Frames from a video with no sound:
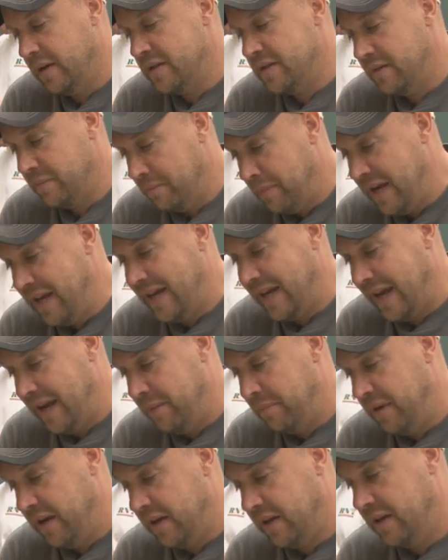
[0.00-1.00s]
Does it make
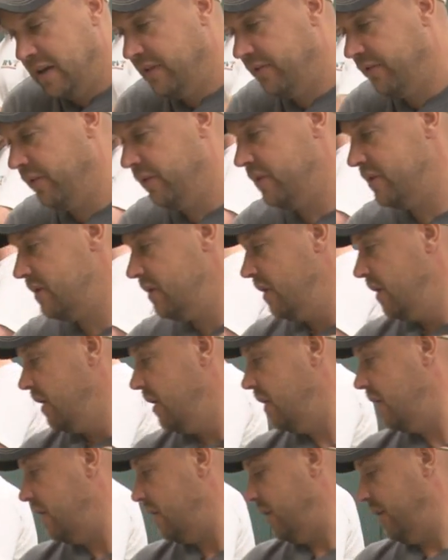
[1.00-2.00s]
a big difference?
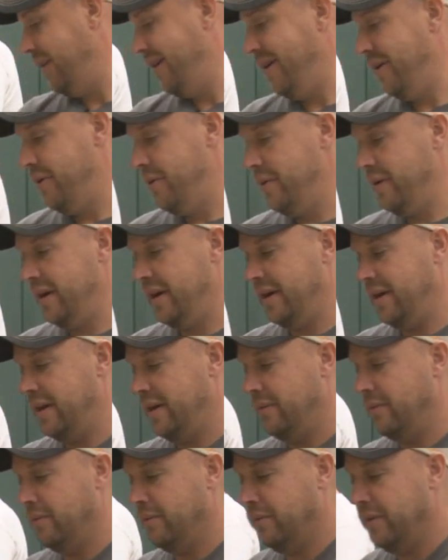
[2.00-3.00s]
No, it
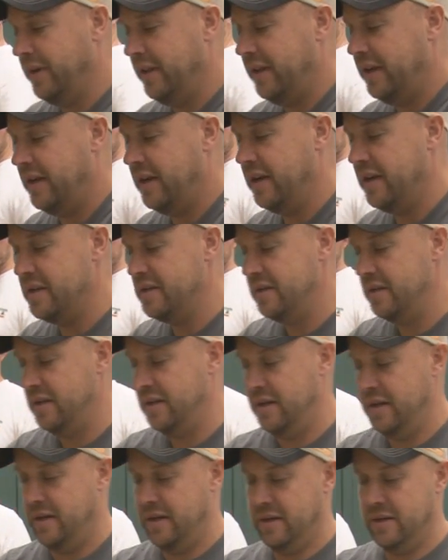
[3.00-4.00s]
really
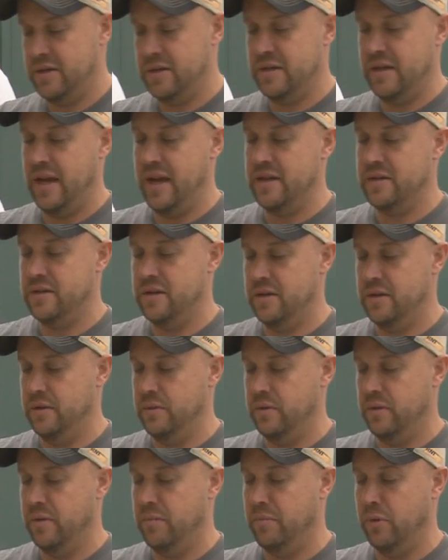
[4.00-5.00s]
doesn't, and it just has to do
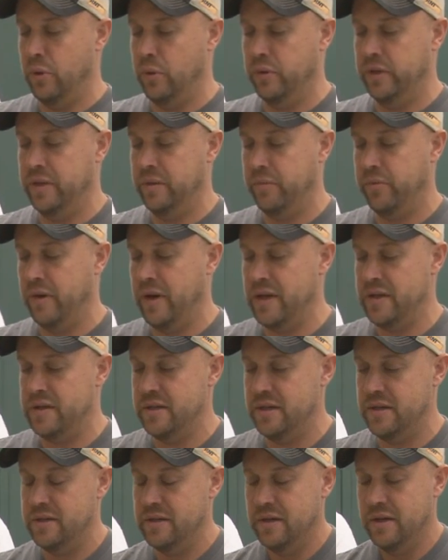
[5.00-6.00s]
with the molding
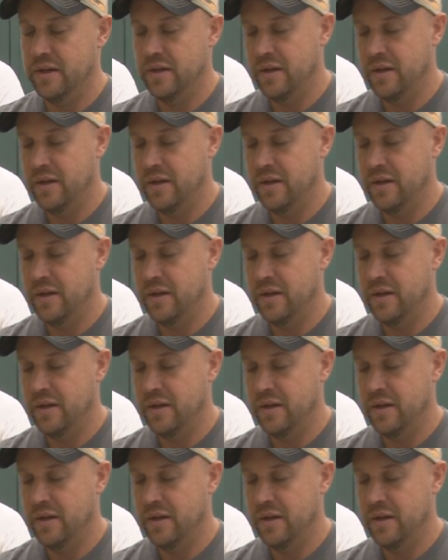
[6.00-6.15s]
process.